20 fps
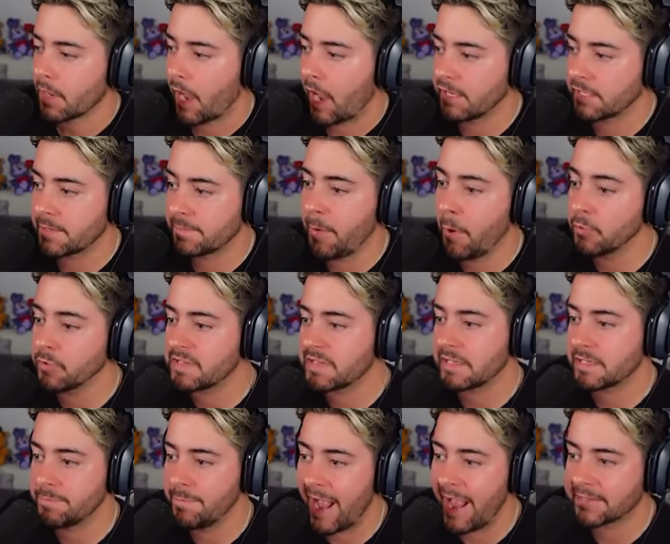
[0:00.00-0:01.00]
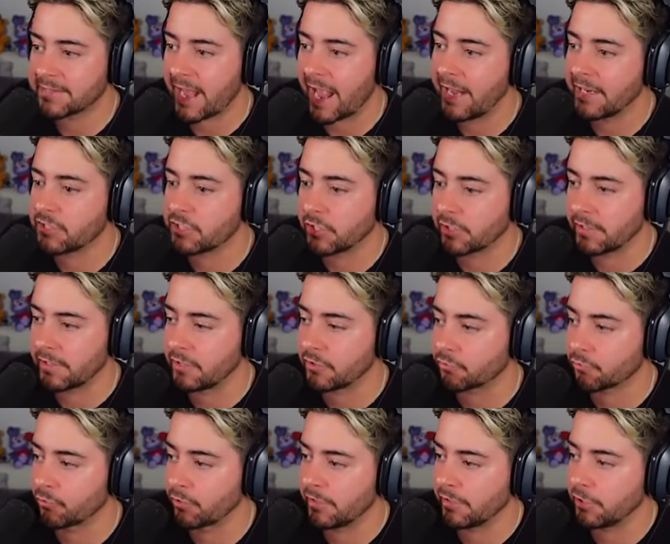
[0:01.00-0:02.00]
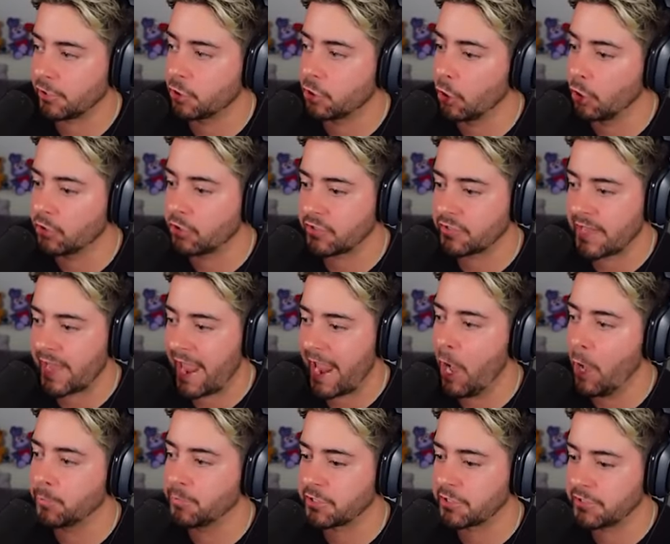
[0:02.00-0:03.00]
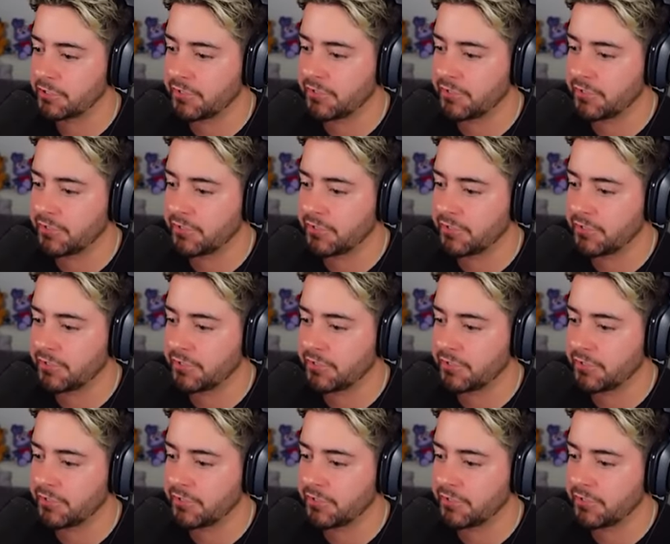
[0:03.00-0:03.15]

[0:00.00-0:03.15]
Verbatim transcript: I suppose this mask actually is really good because it helps us.